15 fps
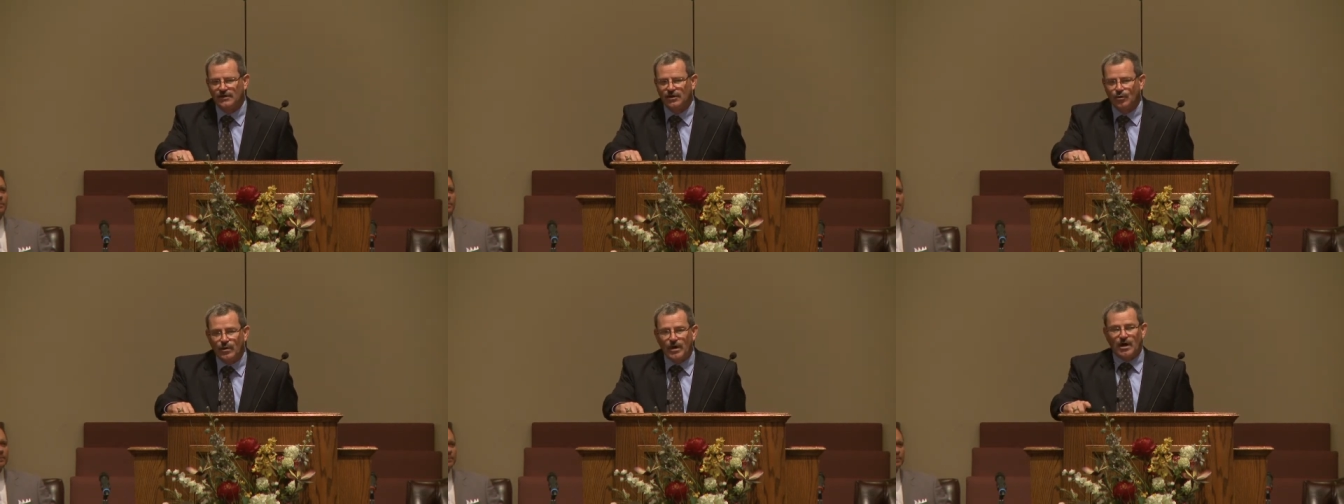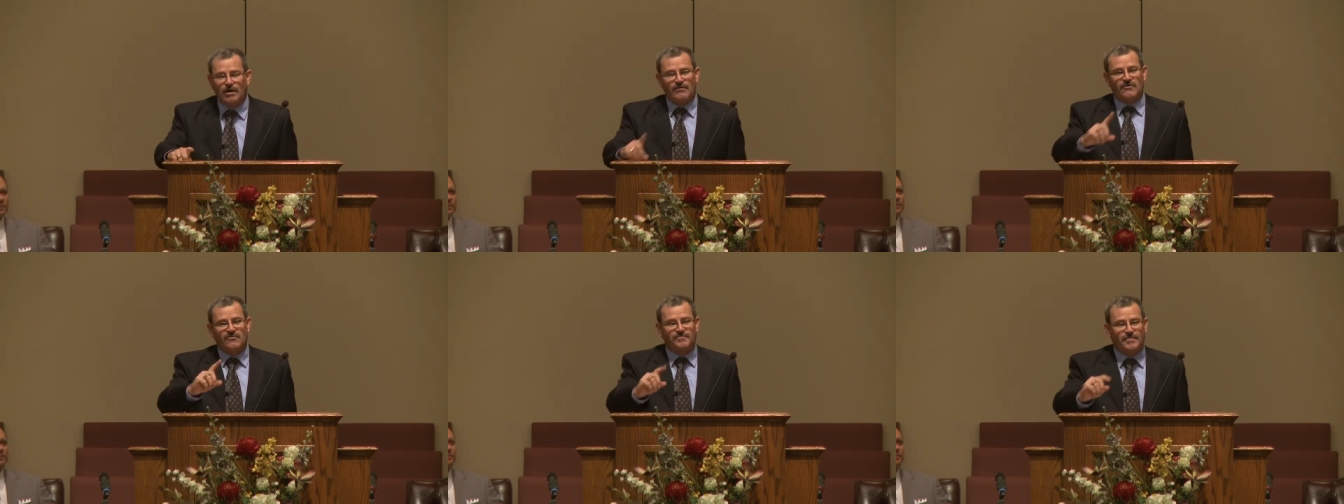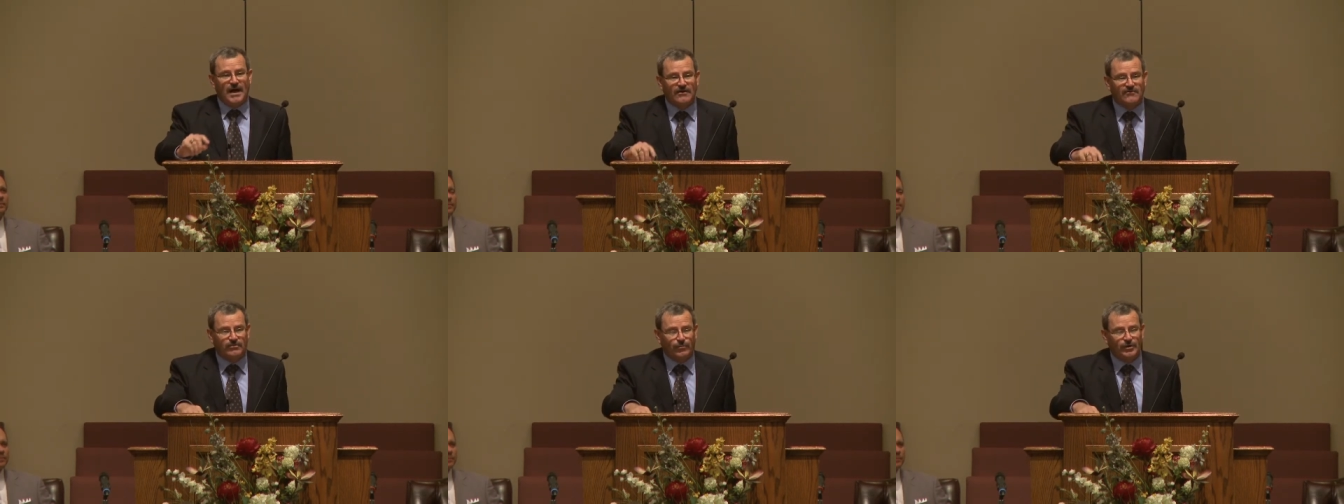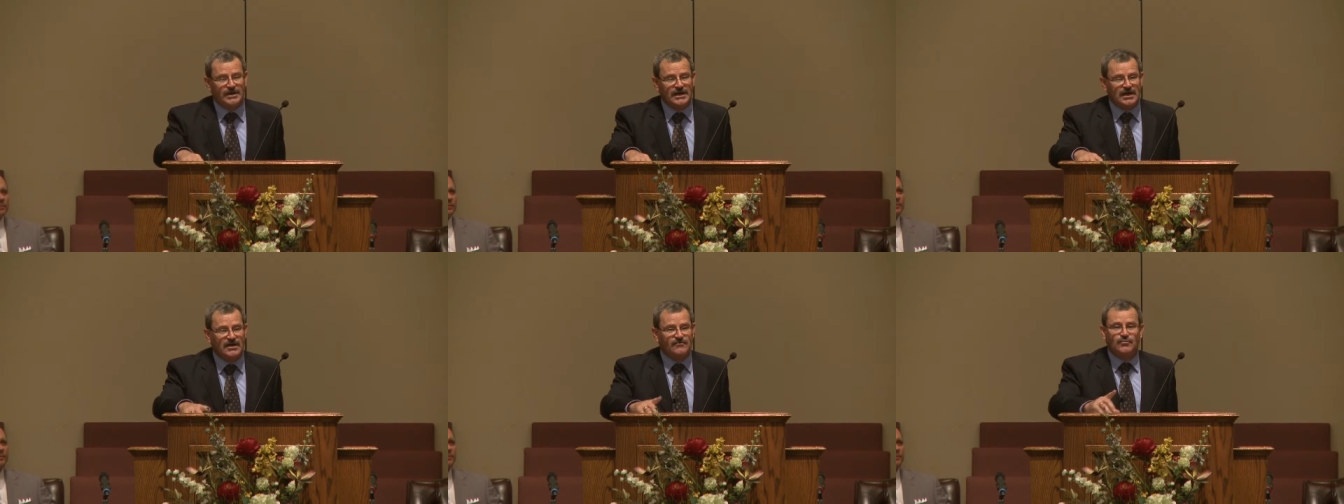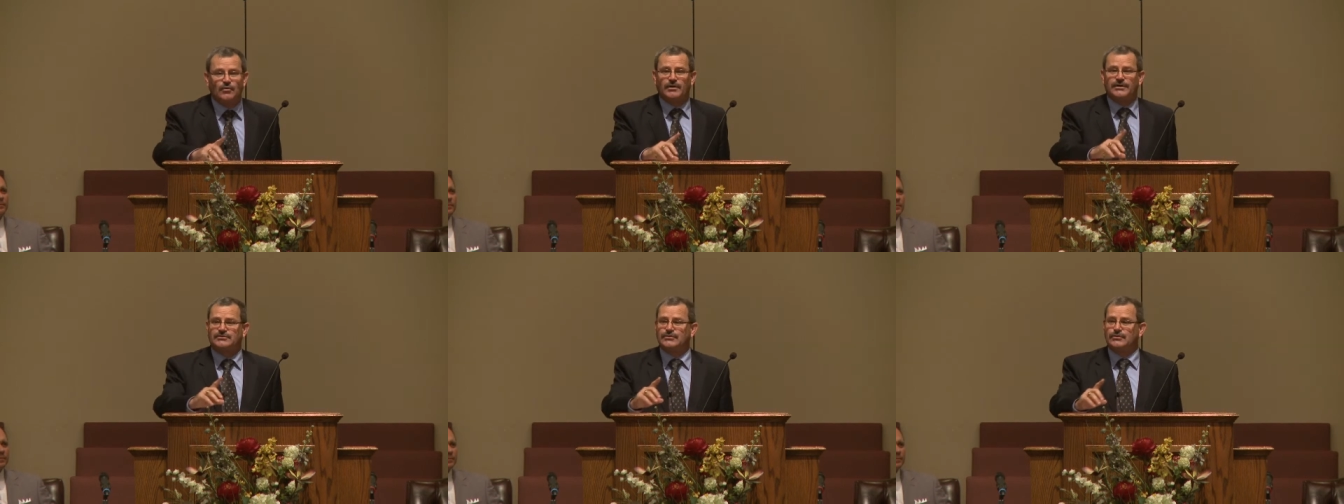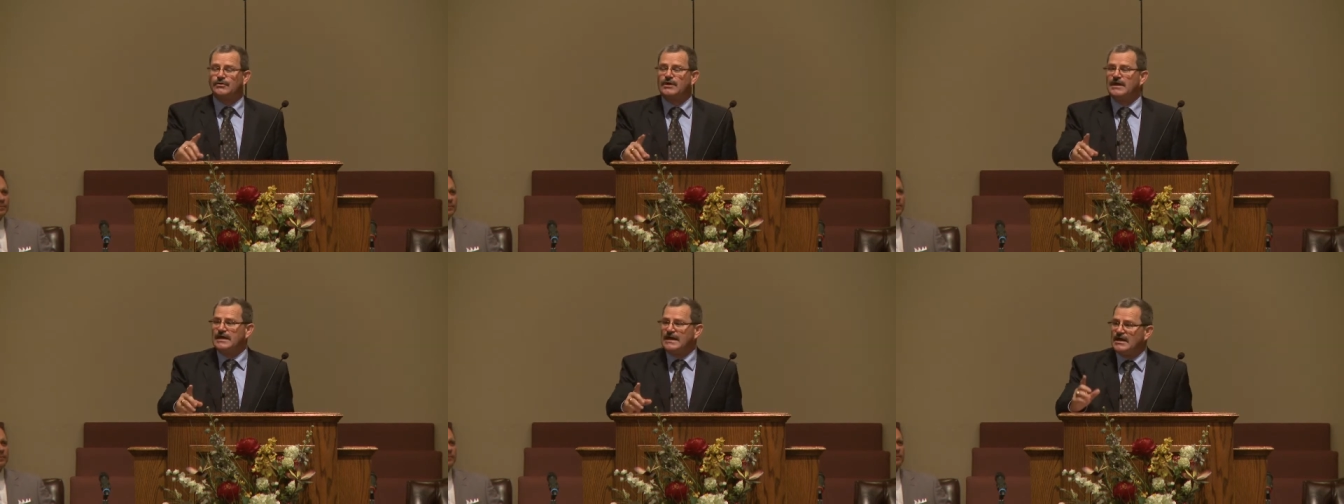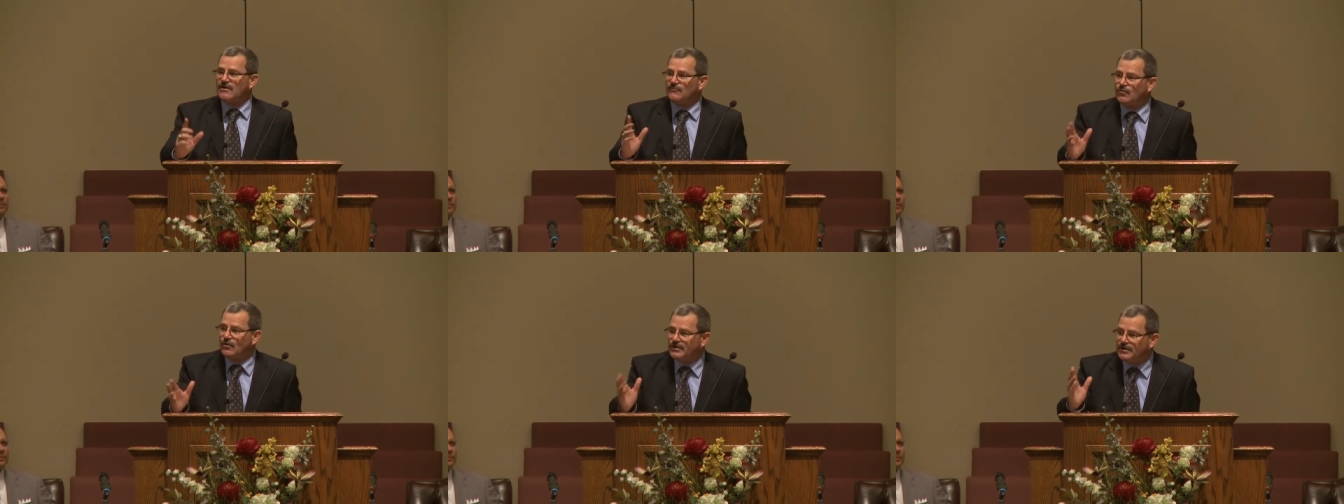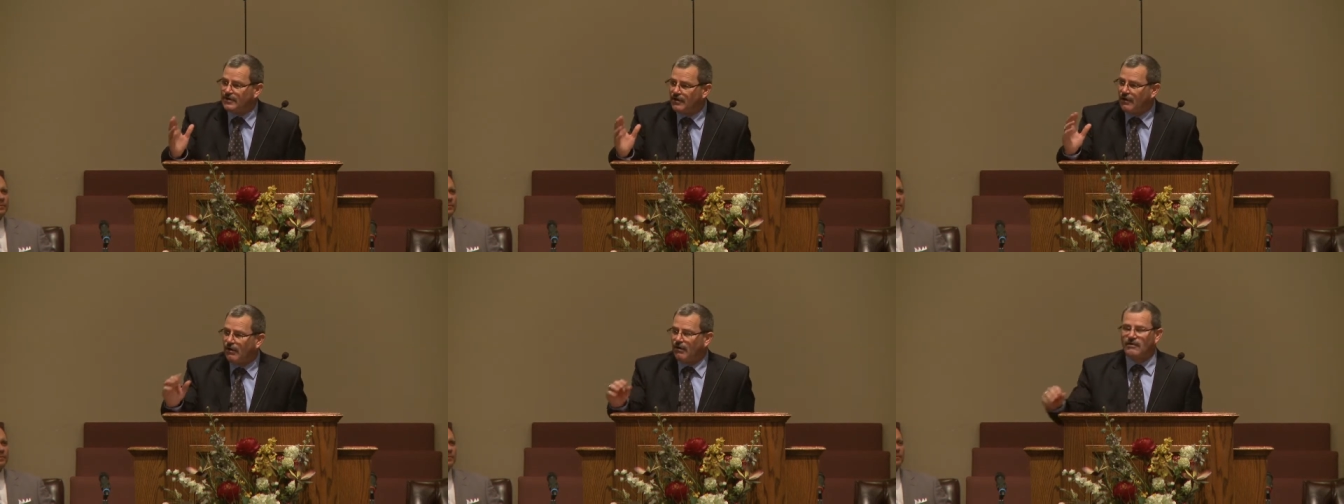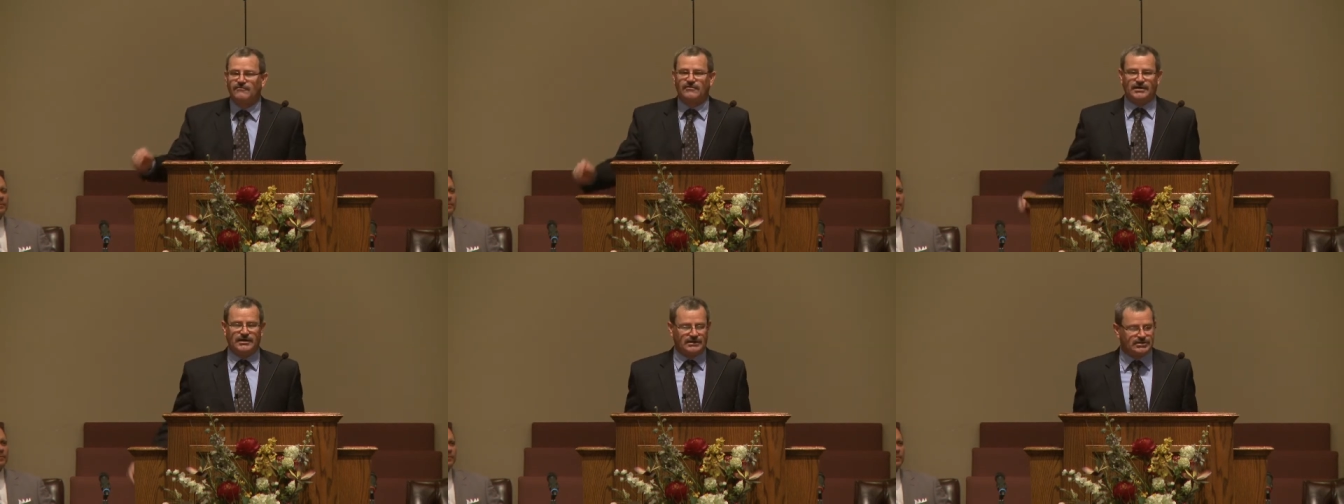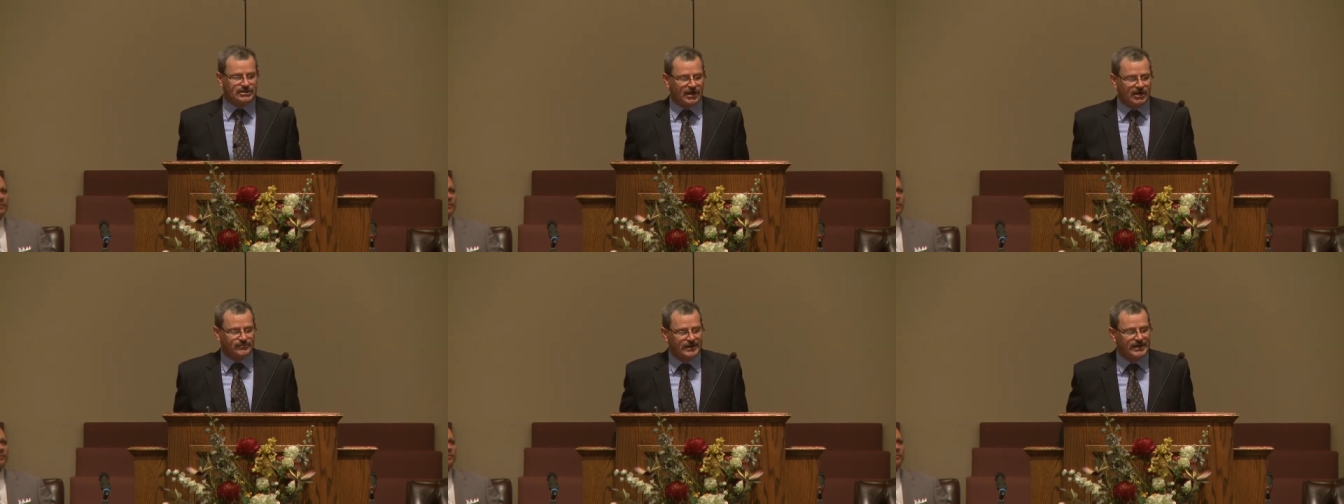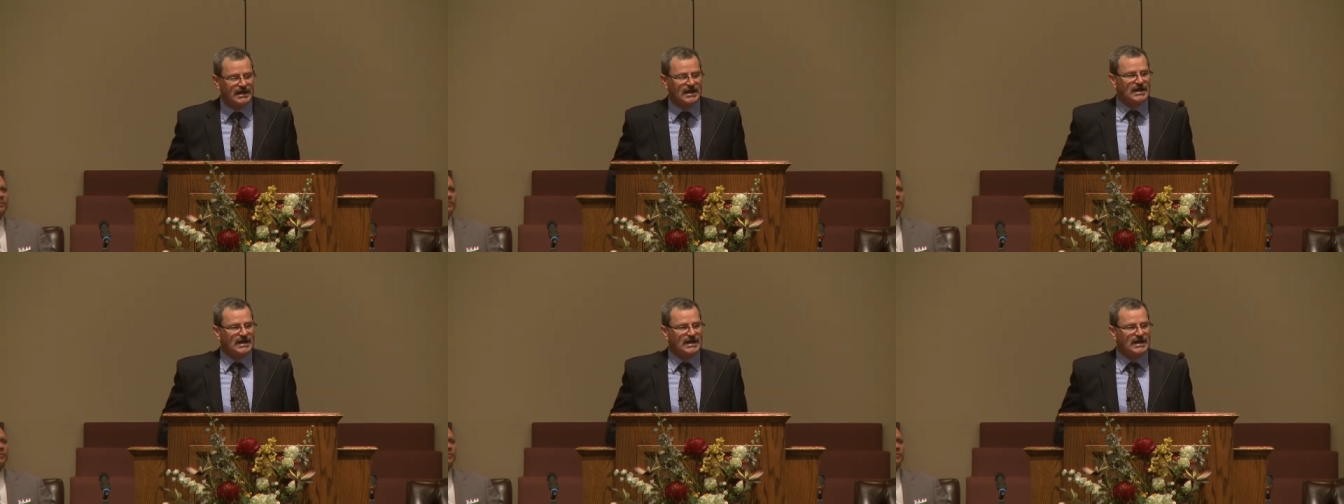We are responsible, and He is going to call us into judgment.